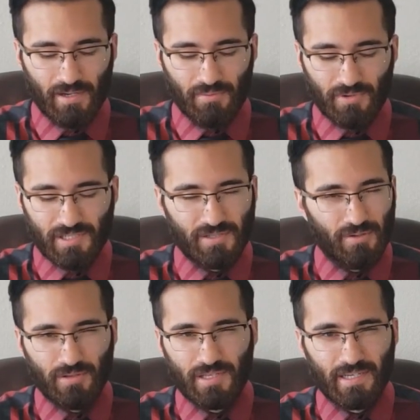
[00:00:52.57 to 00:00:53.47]
we're still
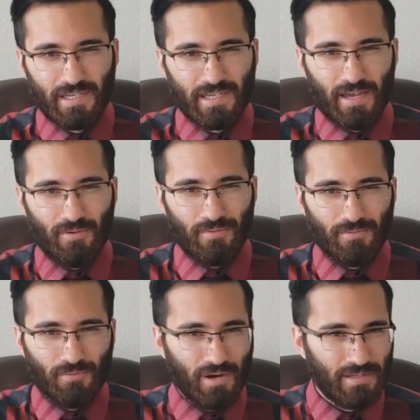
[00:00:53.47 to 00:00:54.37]
only going to get
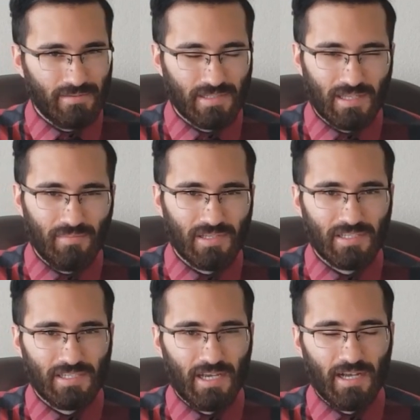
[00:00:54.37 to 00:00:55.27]
one
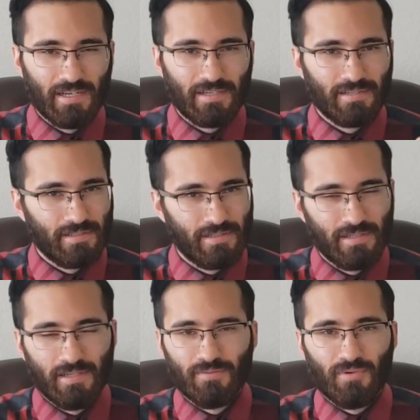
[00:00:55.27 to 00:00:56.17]
stimulus check.
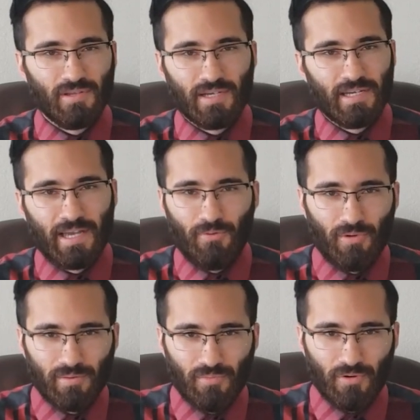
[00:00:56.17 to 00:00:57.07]
We're only going to get
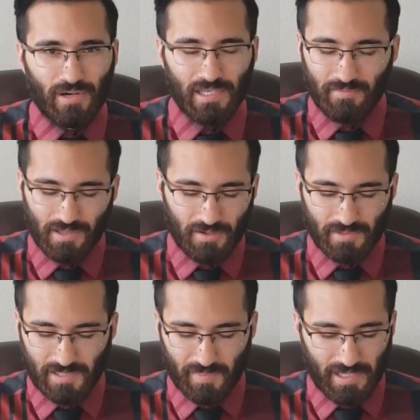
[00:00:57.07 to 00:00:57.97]
one more, even though
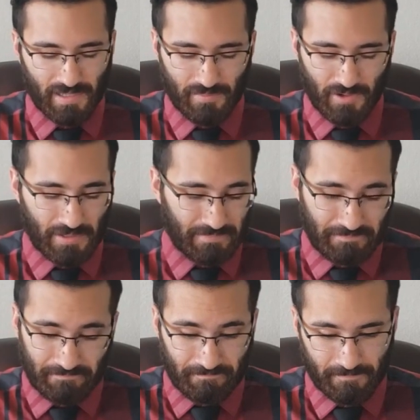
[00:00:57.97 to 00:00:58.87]
we're spending more.
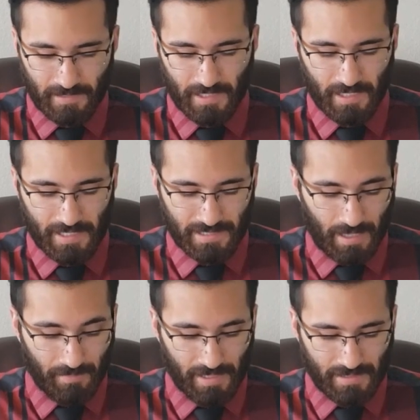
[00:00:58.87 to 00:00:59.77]
Yes,
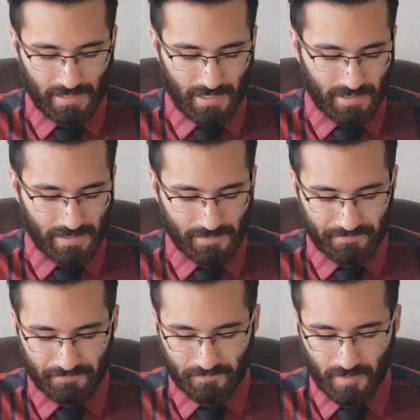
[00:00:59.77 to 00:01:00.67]
that makes sense.
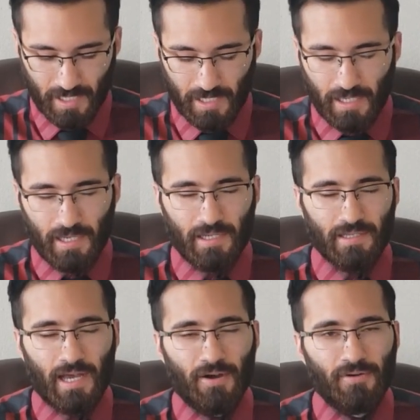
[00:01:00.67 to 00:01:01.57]

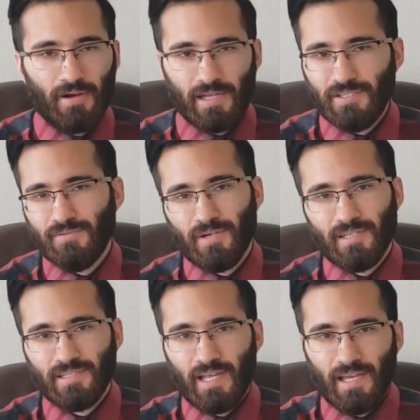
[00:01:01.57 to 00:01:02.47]
Now, I do want to
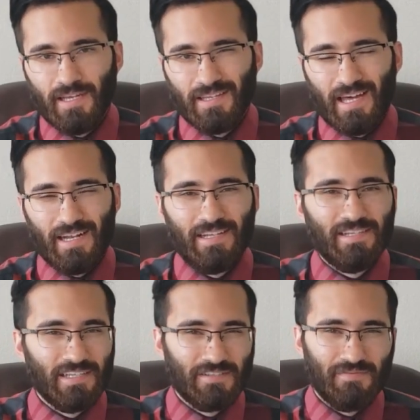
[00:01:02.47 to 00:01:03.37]
say that it
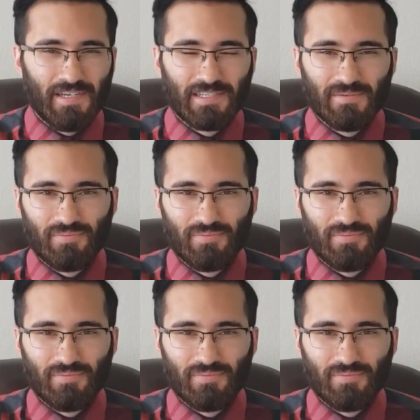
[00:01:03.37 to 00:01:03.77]
does fix the